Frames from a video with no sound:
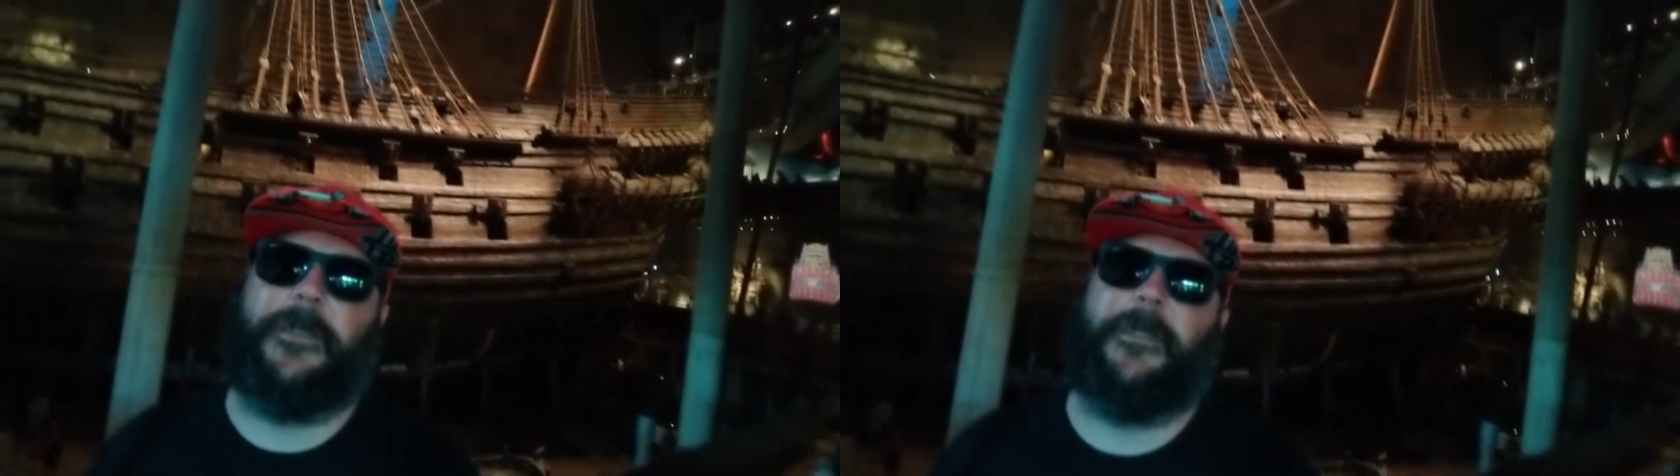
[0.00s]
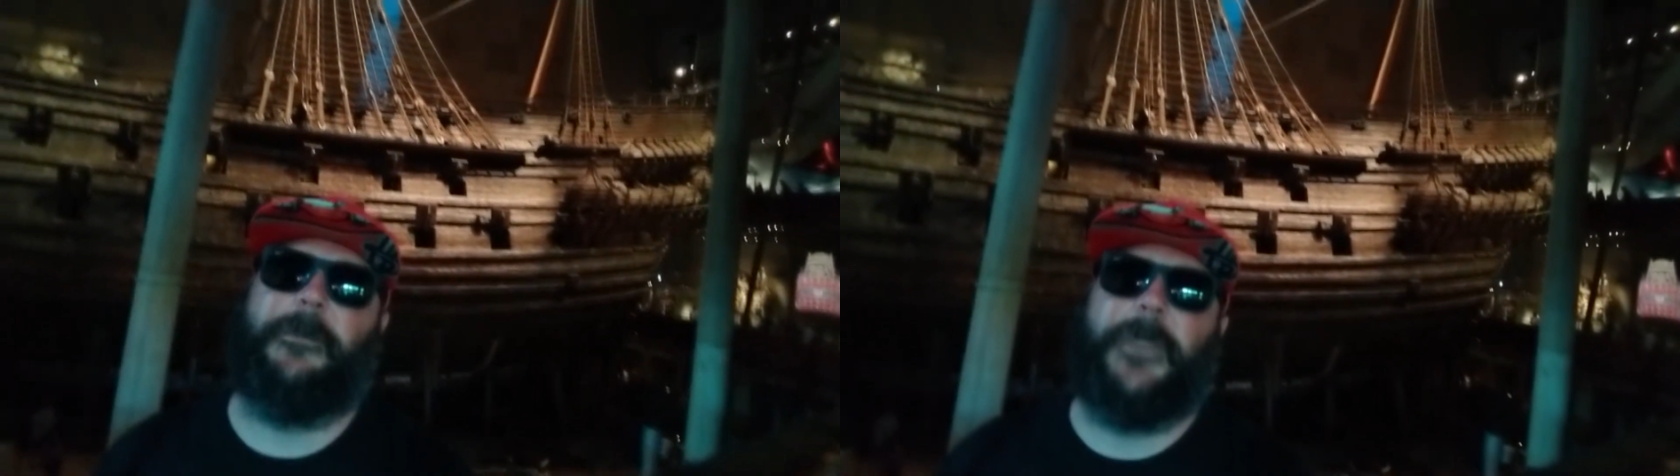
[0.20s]

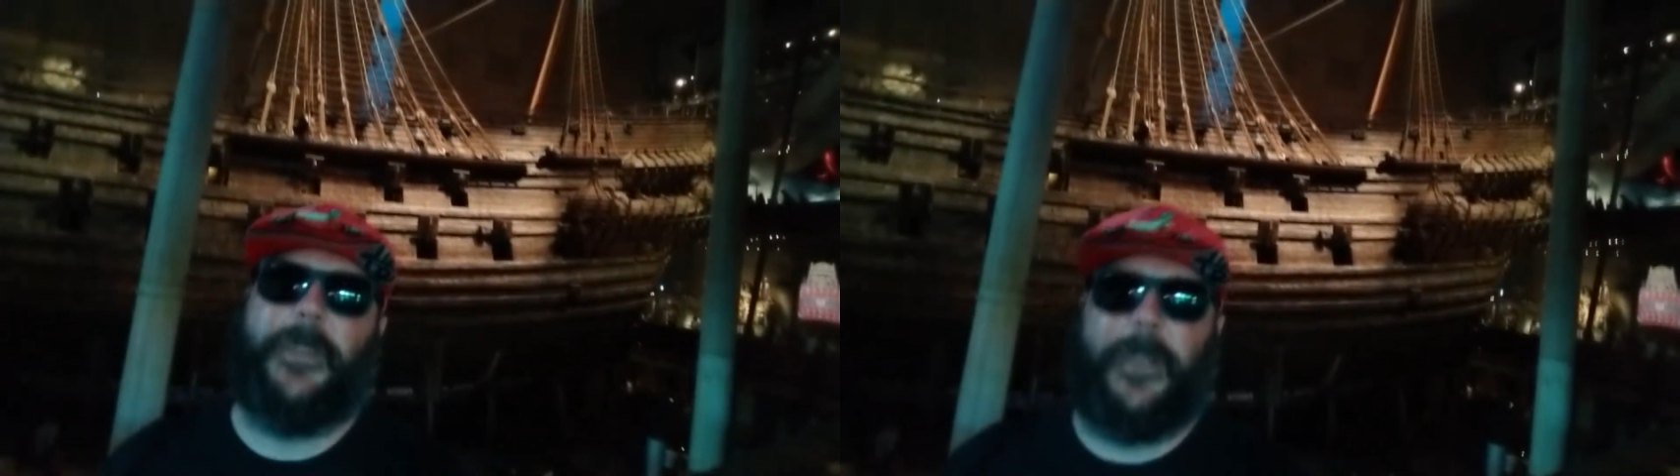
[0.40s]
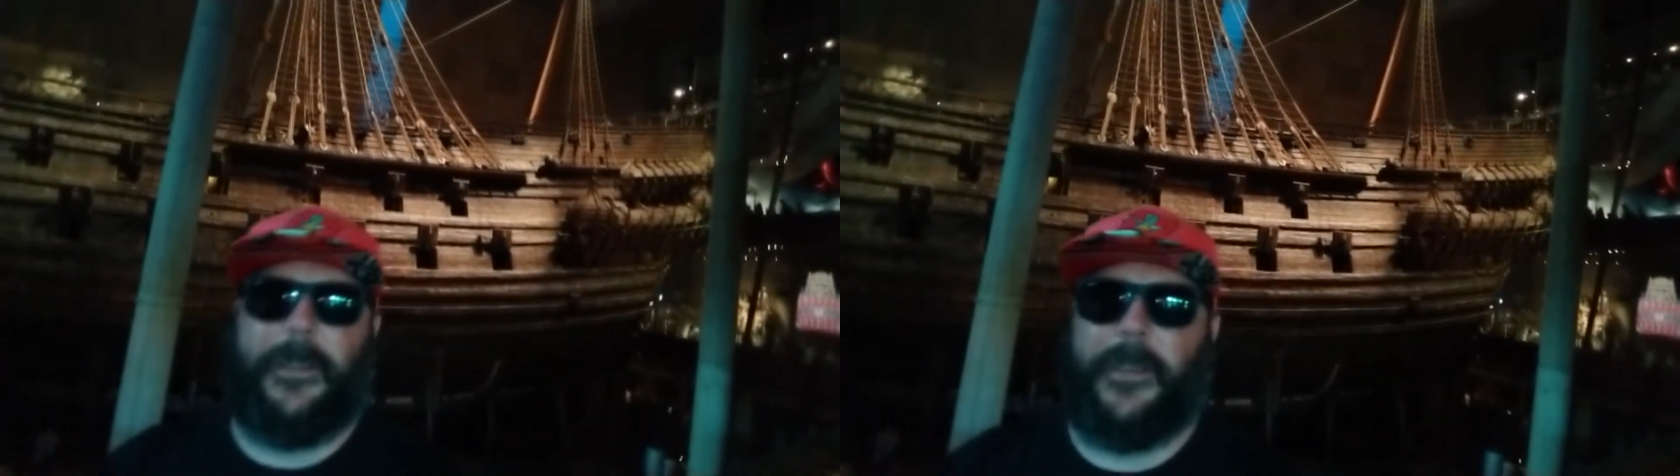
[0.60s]
them,
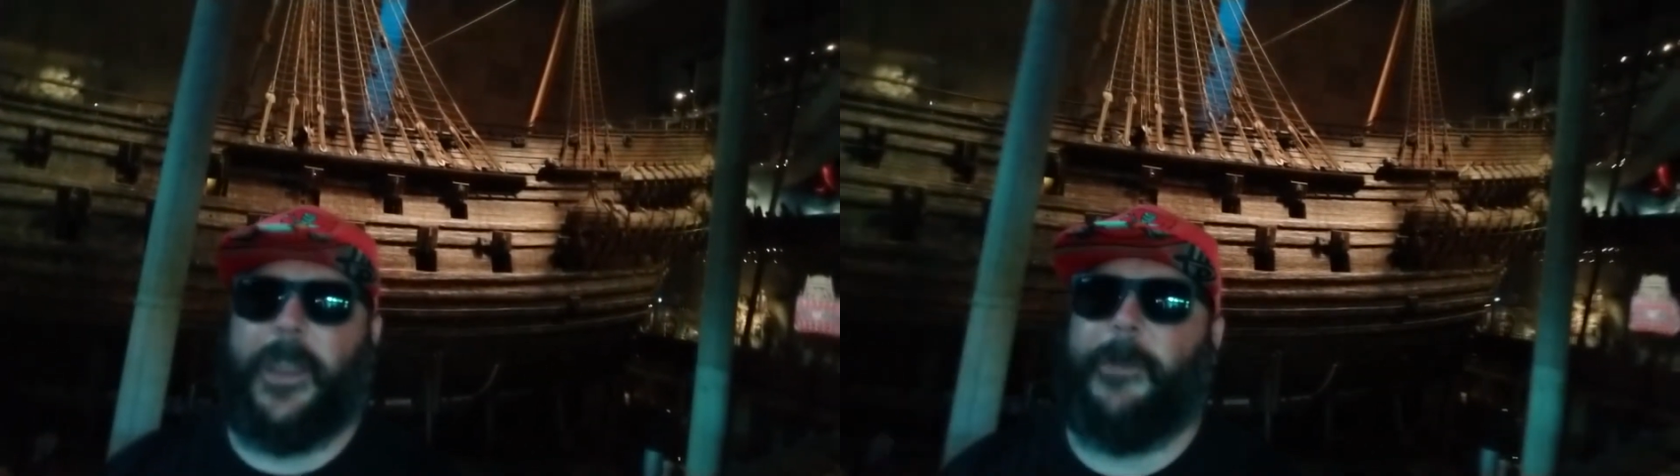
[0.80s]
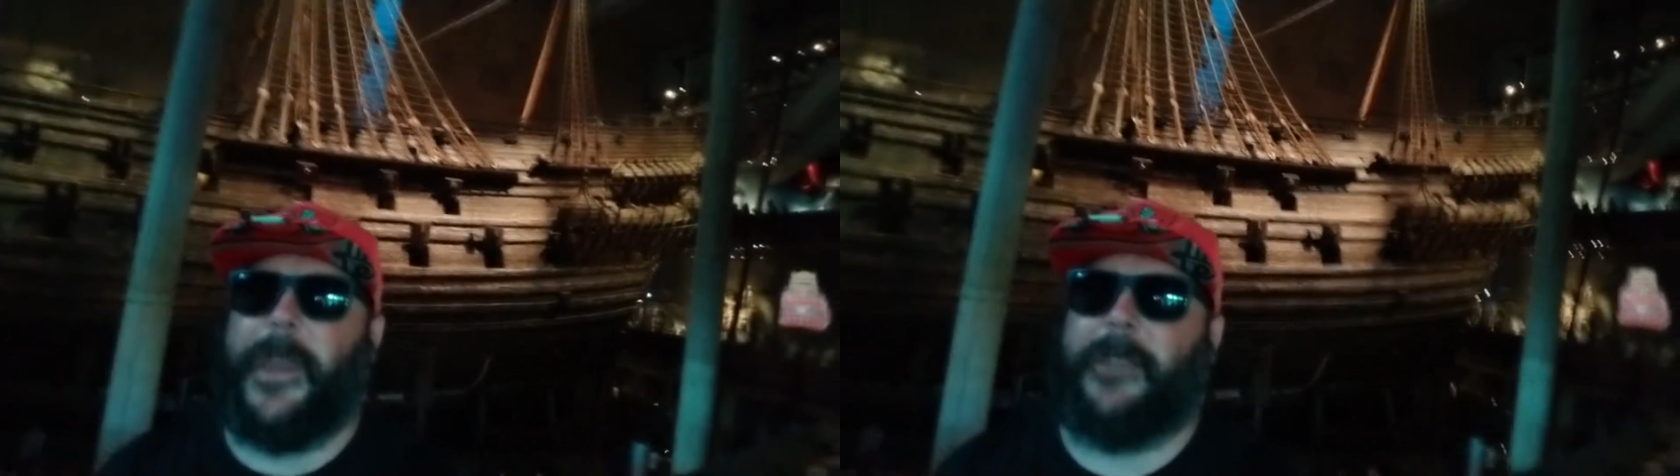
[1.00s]
and you
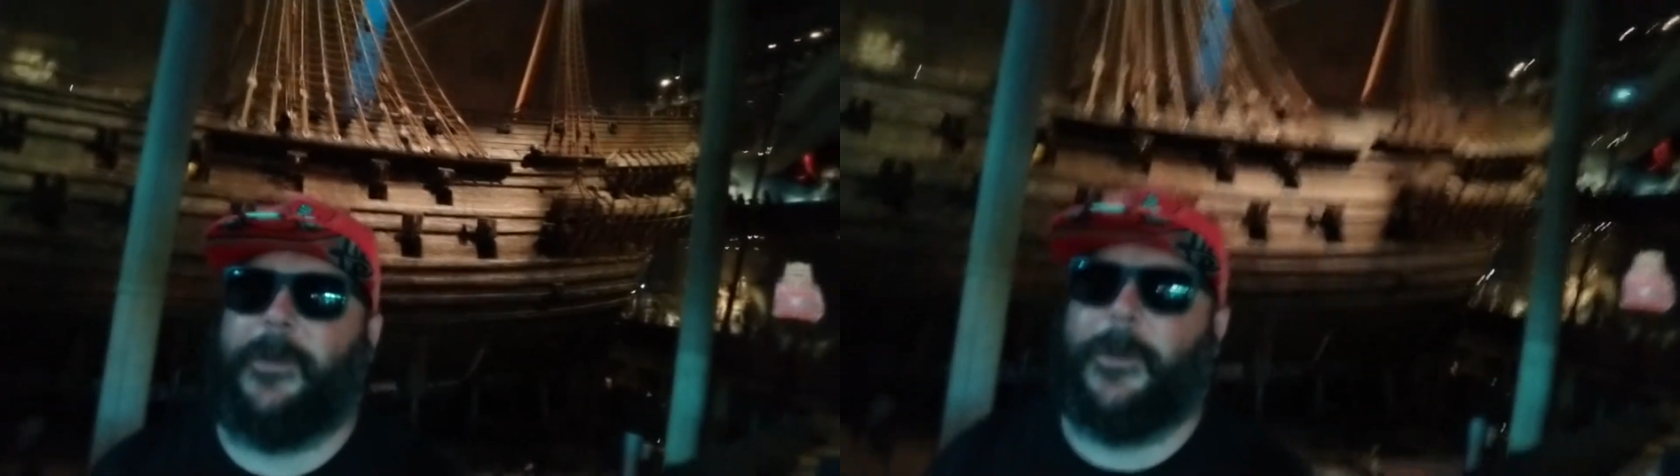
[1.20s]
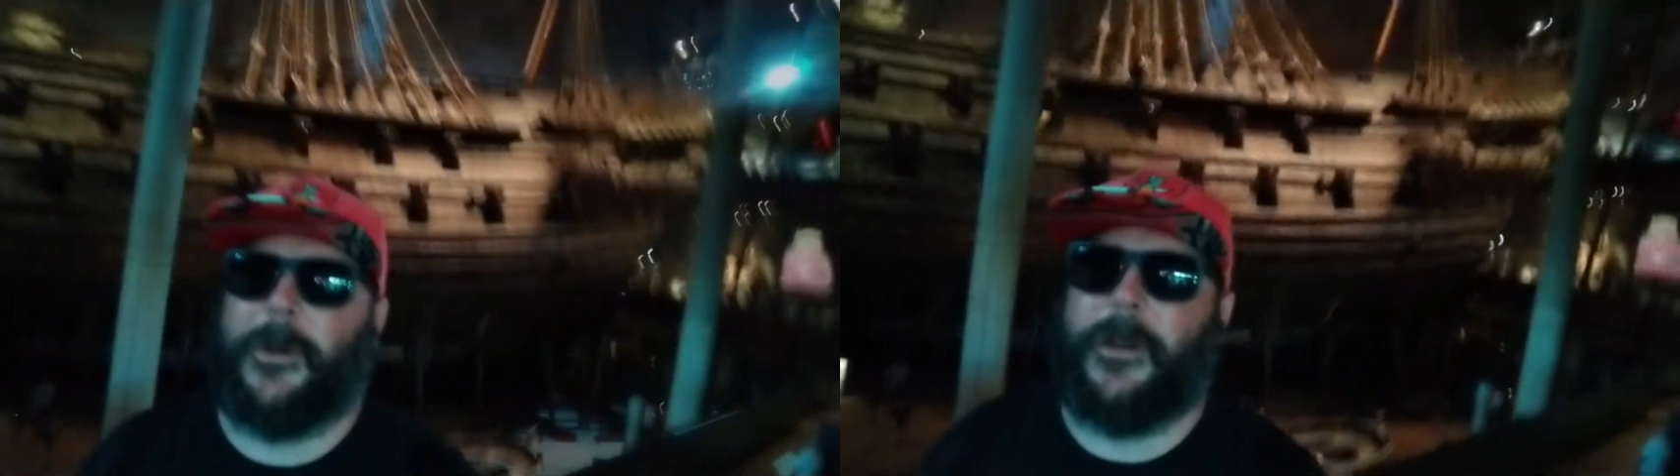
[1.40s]
go back to
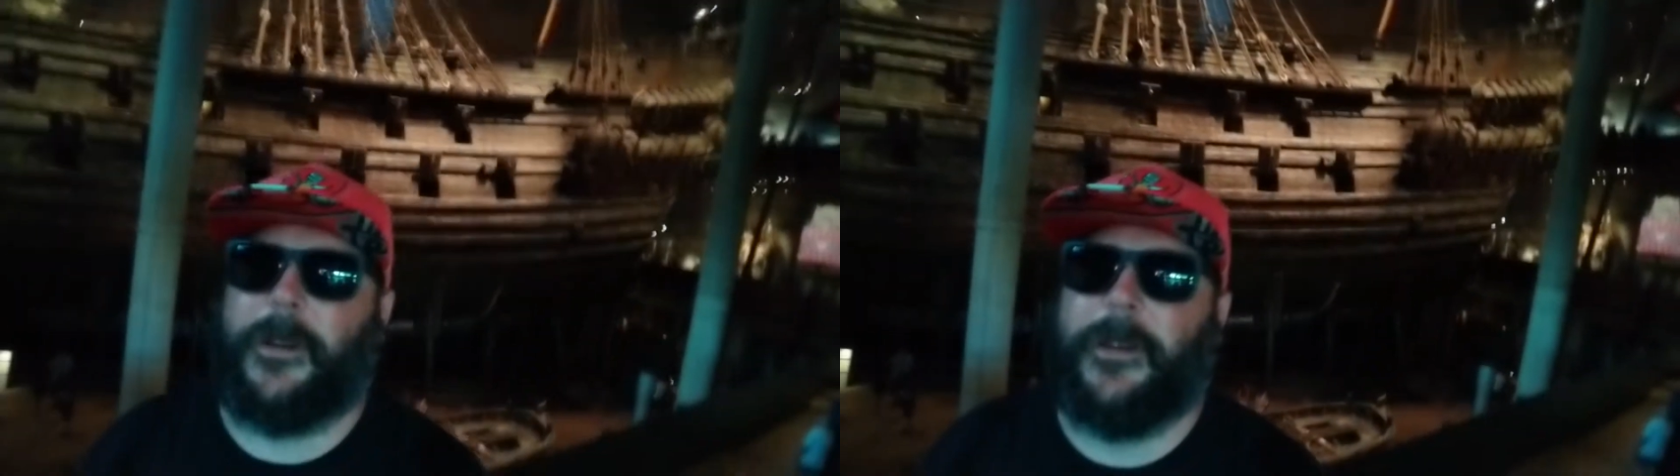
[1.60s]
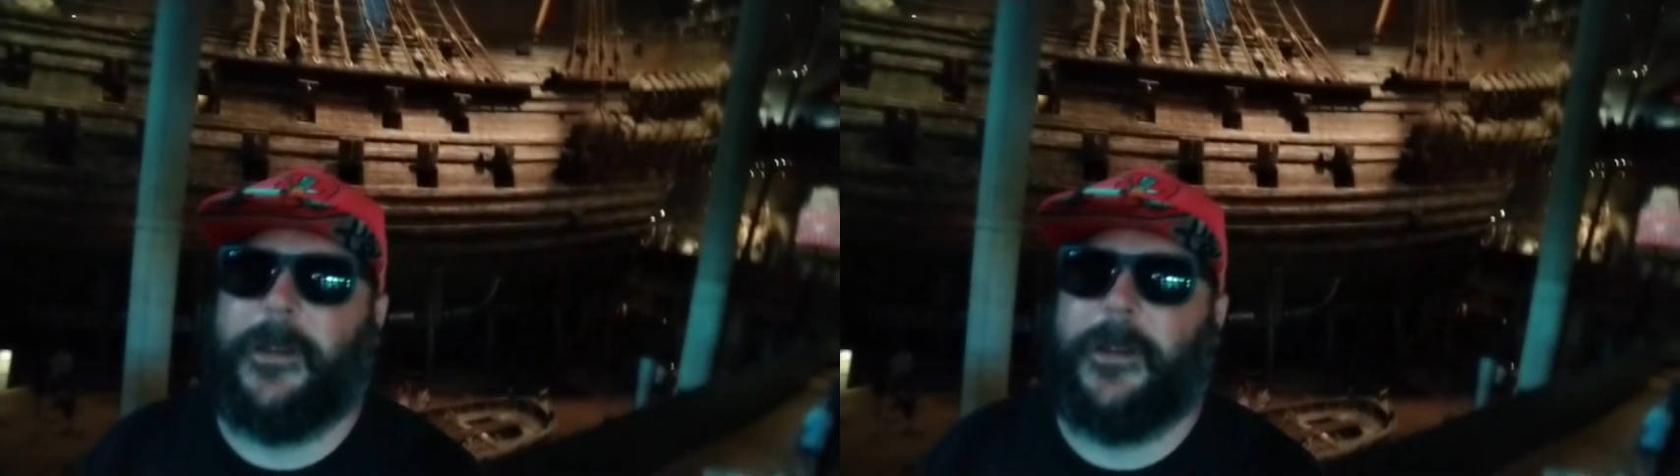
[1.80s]
work.